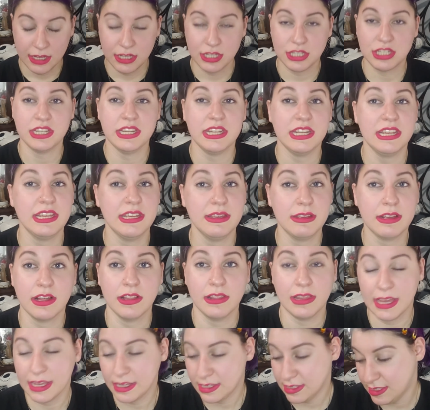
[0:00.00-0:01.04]
She
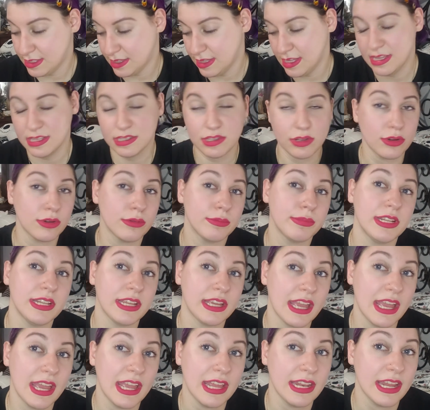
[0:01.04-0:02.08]
collects these Urban
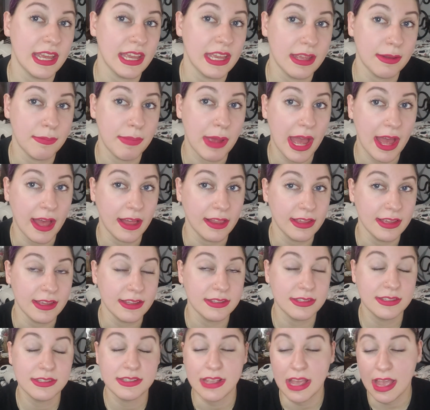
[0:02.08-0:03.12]
Decay Naked
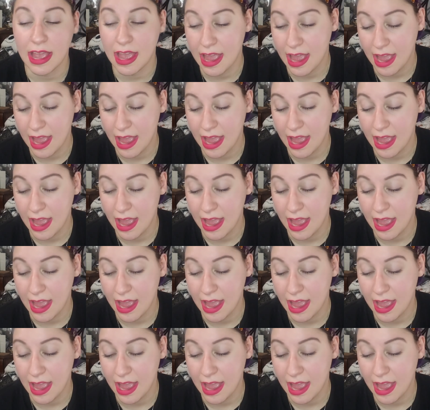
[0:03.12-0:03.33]
palettes,